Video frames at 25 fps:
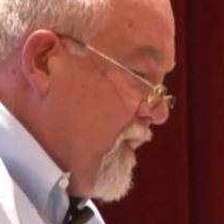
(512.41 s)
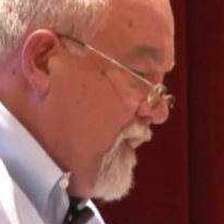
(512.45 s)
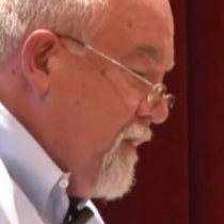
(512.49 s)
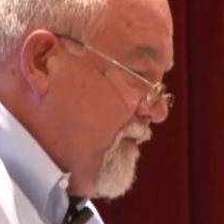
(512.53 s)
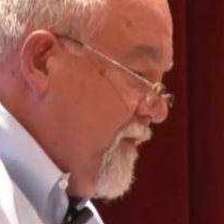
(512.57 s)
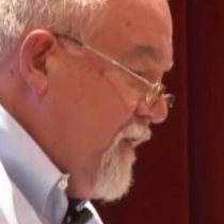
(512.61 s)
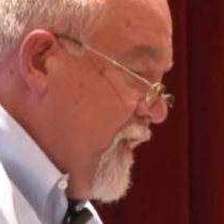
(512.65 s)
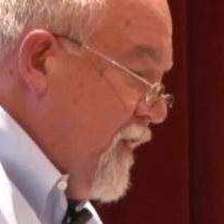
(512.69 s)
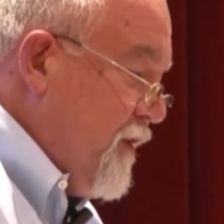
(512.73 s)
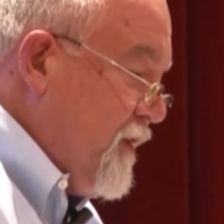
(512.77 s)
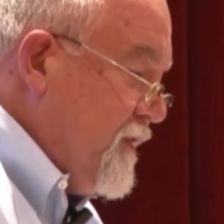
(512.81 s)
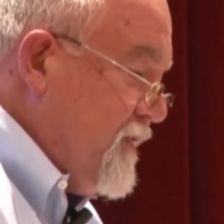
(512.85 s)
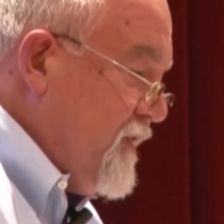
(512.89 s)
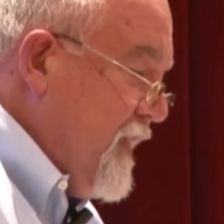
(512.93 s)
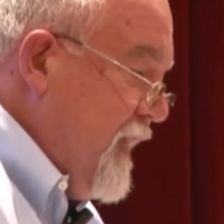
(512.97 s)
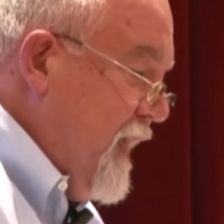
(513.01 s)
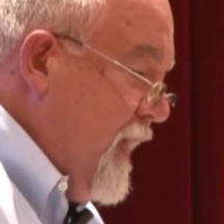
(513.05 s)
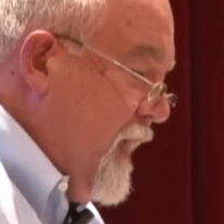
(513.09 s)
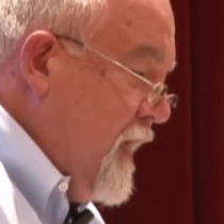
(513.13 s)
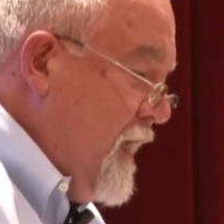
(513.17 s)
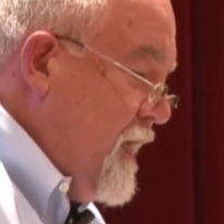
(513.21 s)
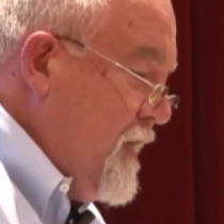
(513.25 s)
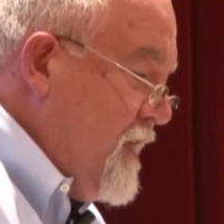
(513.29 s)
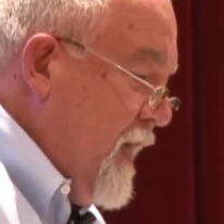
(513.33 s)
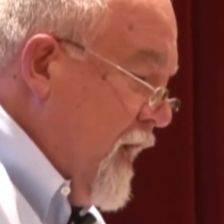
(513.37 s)
but if there is
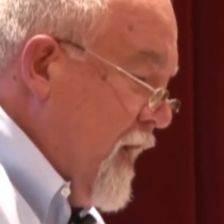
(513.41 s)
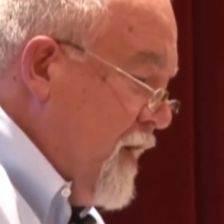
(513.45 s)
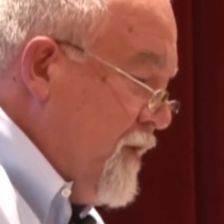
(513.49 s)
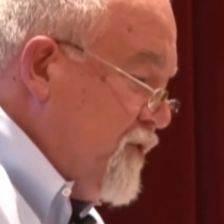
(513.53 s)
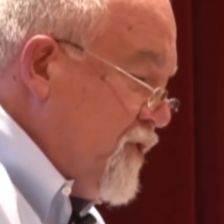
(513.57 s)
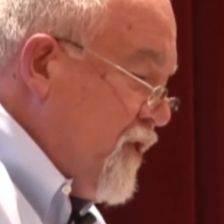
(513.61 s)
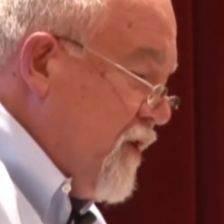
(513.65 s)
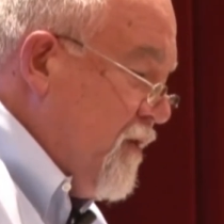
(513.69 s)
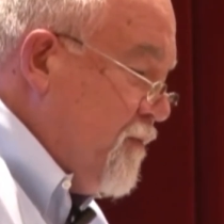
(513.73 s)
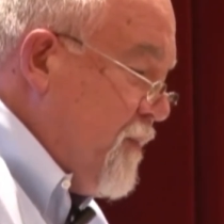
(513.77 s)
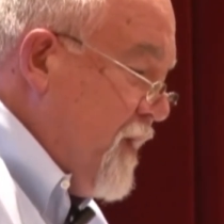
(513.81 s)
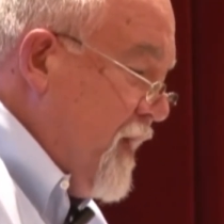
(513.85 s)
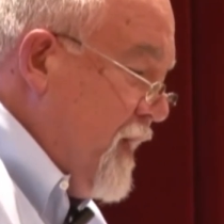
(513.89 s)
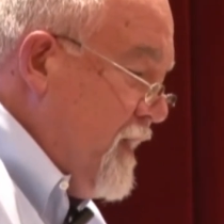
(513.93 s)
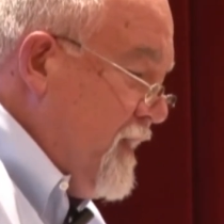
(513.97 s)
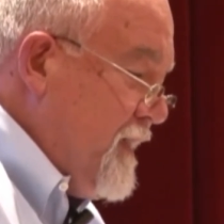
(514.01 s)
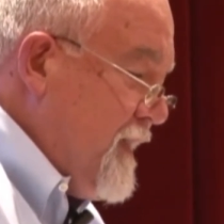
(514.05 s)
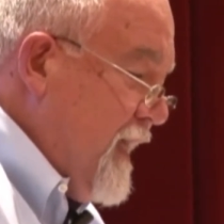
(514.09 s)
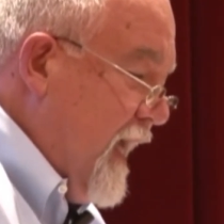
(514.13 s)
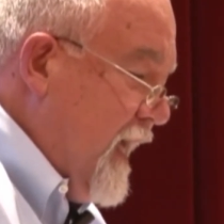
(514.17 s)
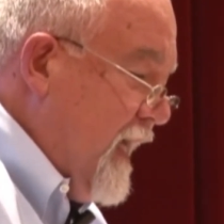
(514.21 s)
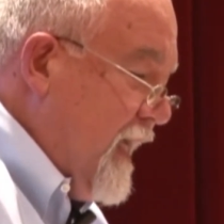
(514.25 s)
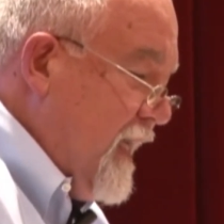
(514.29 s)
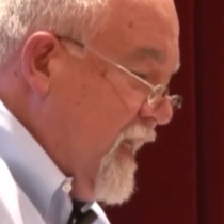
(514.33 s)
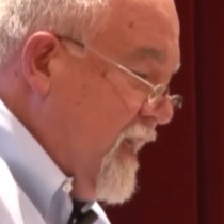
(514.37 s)
any danger of being
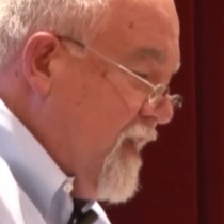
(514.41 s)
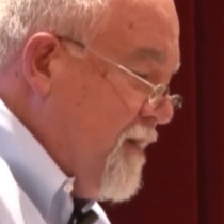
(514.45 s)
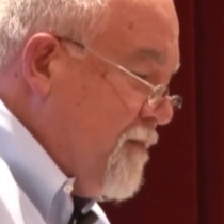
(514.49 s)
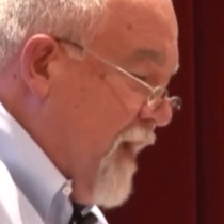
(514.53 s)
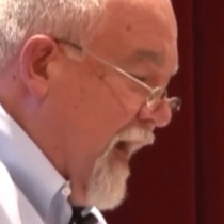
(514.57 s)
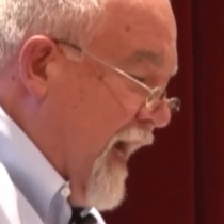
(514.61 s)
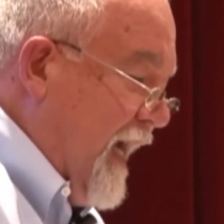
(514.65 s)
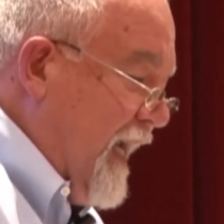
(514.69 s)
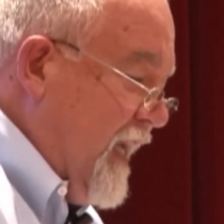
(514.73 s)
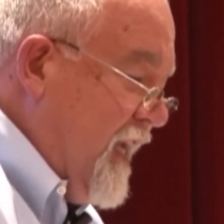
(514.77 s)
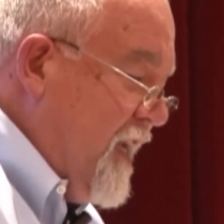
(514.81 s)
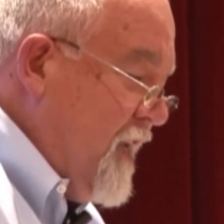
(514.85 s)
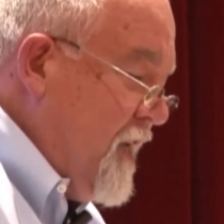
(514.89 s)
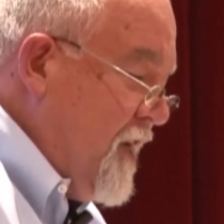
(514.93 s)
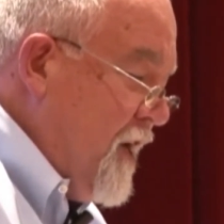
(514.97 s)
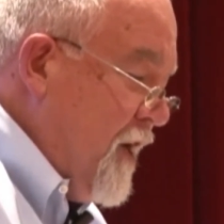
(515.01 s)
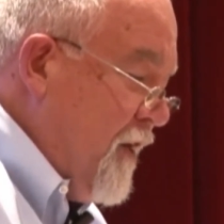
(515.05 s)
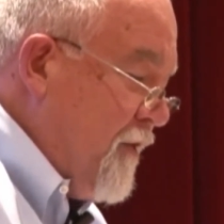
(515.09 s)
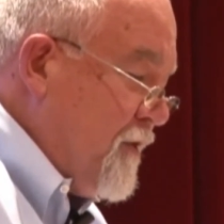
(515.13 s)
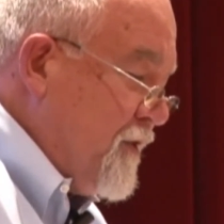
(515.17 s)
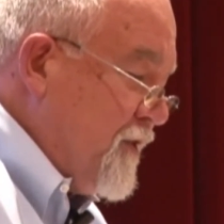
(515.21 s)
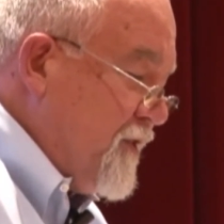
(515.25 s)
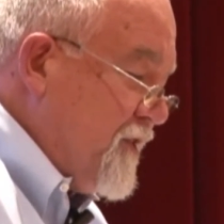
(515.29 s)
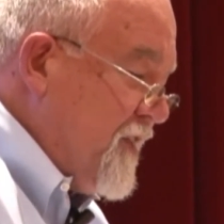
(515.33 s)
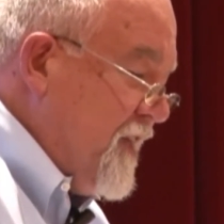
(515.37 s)
taken in by any
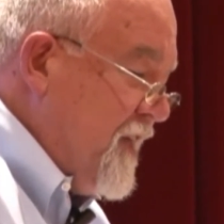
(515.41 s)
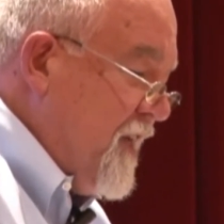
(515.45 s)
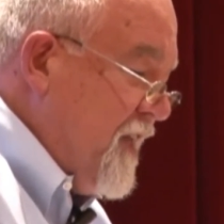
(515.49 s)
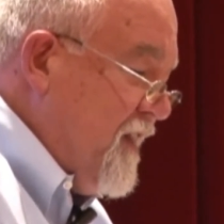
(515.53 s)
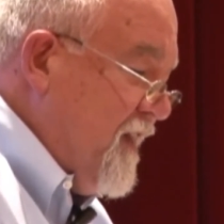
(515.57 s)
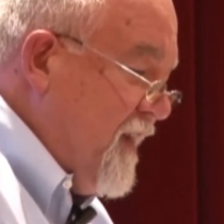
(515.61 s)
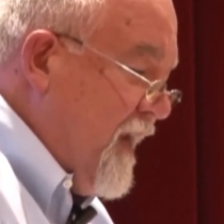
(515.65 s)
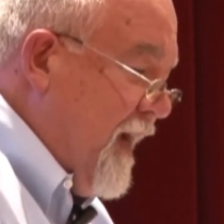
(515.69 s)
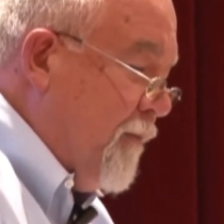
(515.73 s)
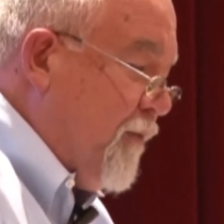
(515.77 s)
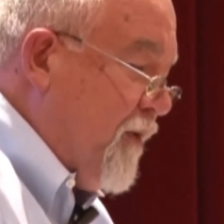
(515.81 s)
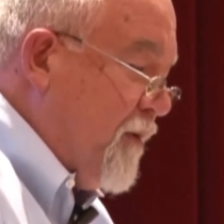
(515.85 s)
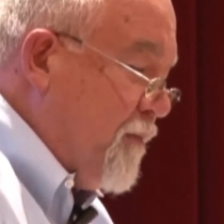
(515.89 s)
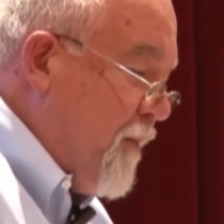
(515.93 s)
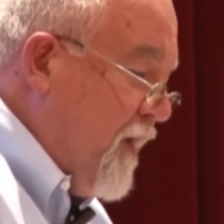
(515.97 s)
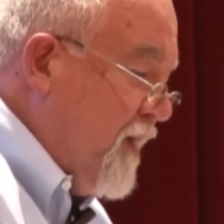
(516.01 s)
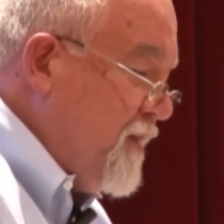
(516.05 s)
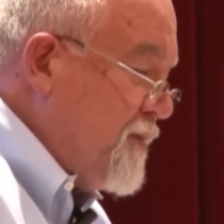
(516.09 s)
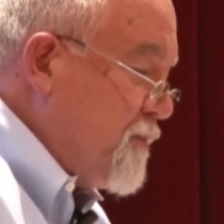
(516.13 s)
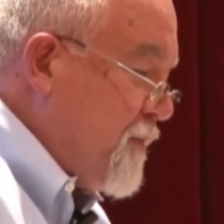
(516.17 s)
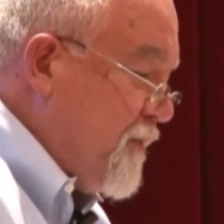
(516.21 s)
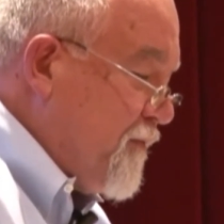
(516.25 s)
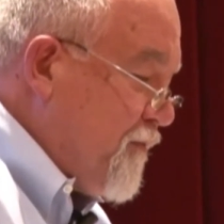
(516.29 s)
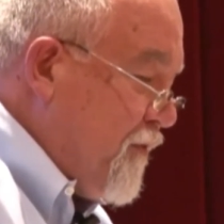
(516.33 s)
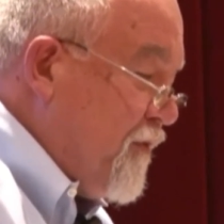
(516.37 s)
other city, then I would
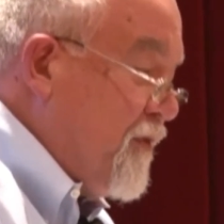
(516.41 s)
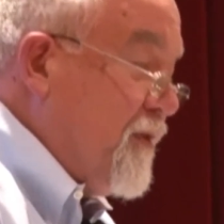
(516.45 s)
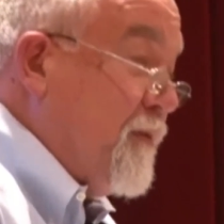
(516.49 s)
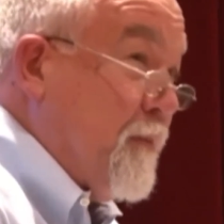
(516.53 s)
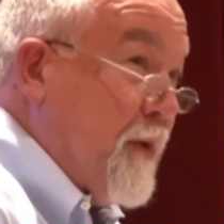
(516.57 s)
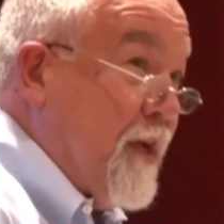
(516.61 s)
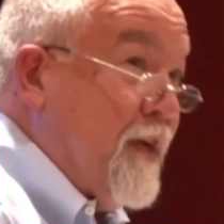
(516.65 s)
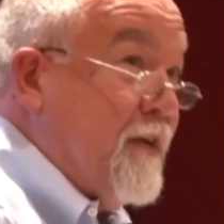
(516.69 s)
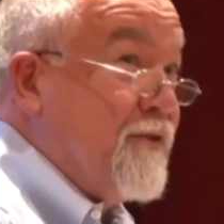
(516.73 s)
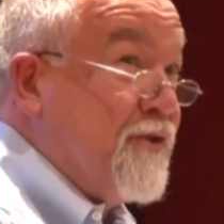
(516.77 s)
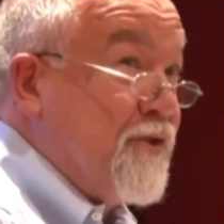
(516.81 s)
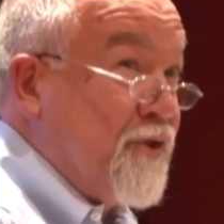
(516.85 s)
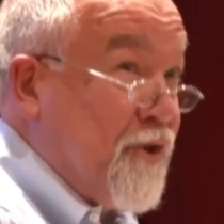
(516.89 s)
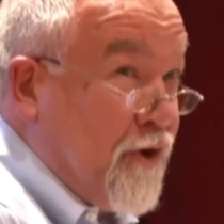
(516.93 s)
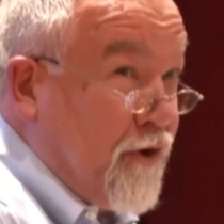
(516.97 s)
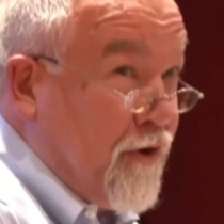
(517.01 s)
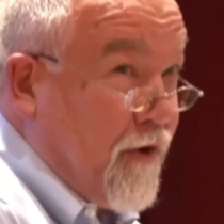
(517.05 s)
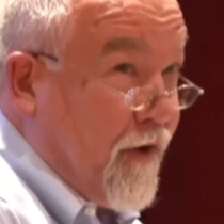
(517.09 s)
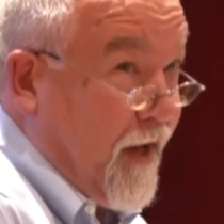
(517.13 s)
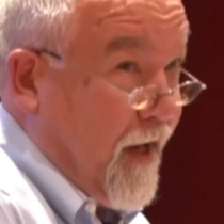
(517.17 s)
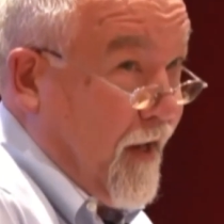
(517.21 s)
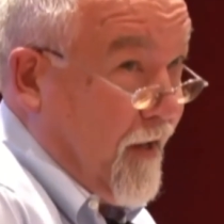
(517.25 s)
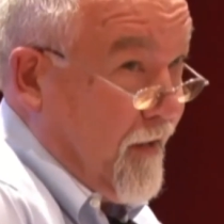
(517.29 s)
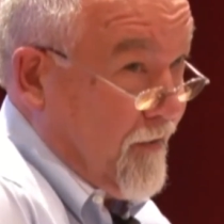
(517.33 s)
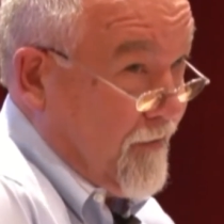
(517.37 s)
much prefer to be in
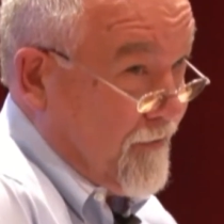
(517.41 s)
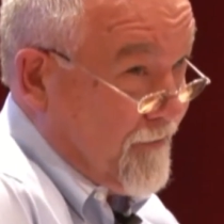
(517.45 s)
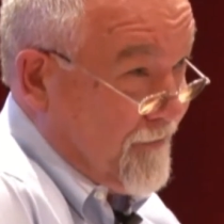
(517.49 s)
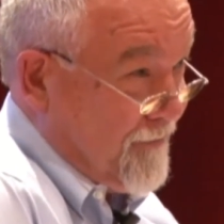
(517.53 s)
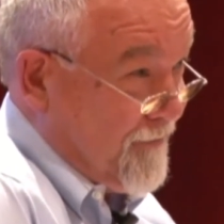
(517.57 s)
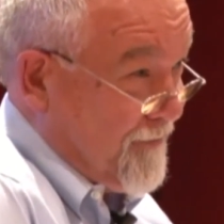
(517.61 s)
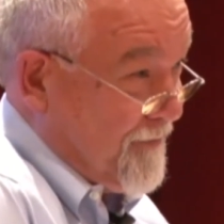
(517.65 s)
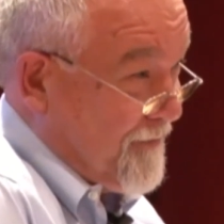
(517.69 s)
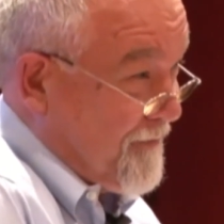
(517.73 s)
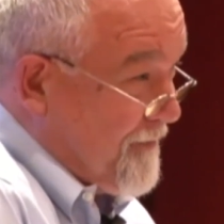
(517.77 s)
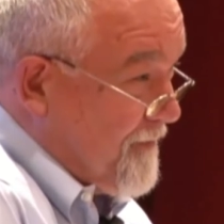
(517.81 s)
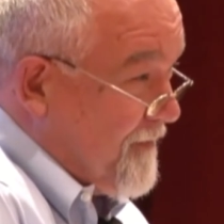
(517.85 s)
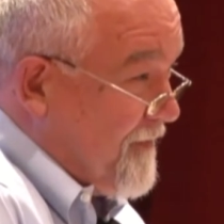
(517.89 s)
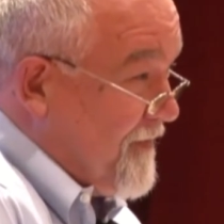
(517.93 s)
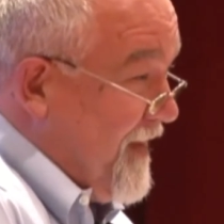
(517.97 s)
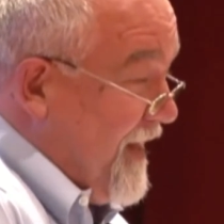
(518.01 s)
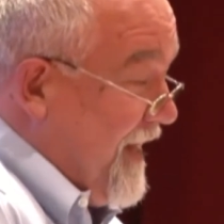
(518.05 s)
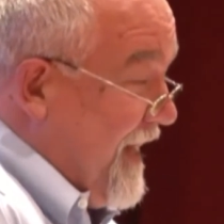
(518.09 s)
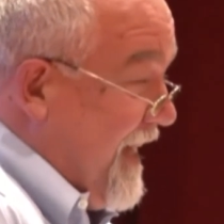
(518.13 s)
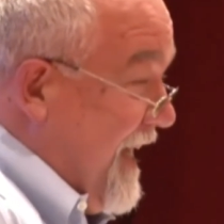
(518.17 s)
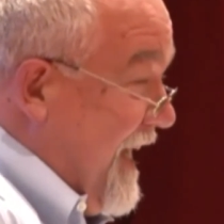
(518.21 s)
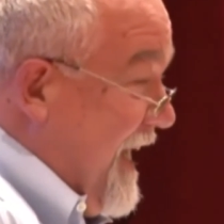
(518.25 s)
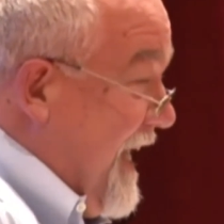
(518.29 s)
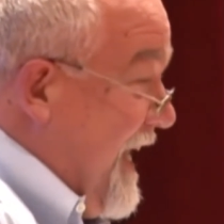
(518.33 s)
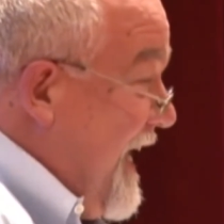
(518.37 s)
Sugar Land."
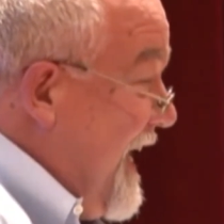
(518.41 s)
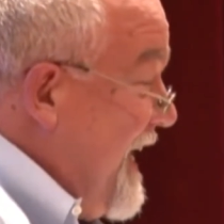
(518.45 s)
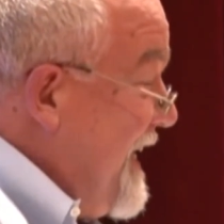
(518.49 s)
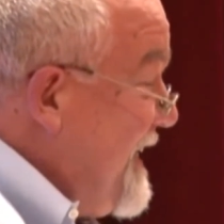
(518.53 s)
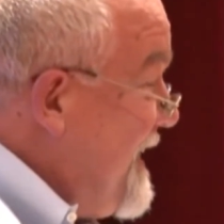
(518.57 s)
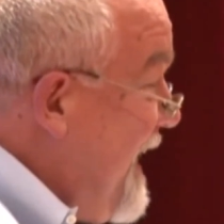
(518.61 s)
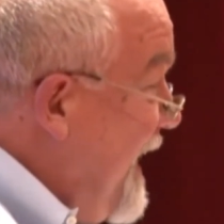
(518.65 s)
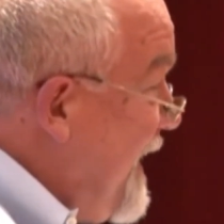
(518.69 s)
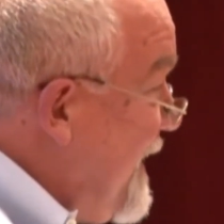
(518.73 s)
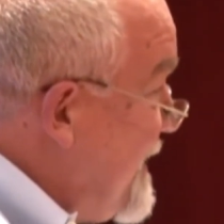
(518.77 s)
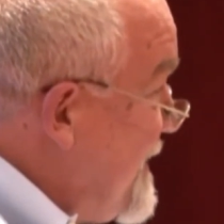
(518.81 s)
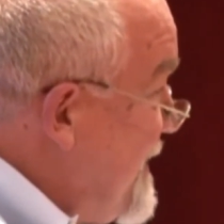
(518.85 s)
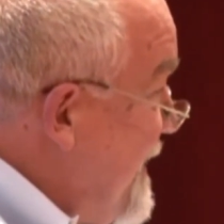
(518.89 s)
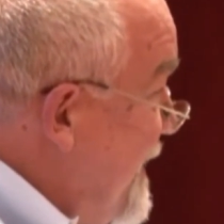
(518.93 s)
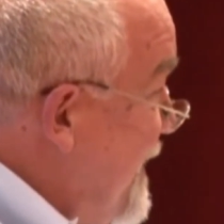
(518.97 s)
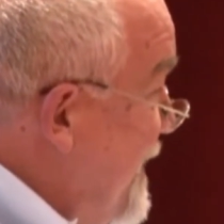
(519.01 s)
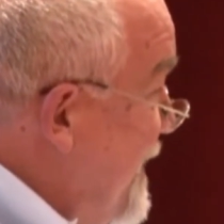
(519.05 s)
Tell us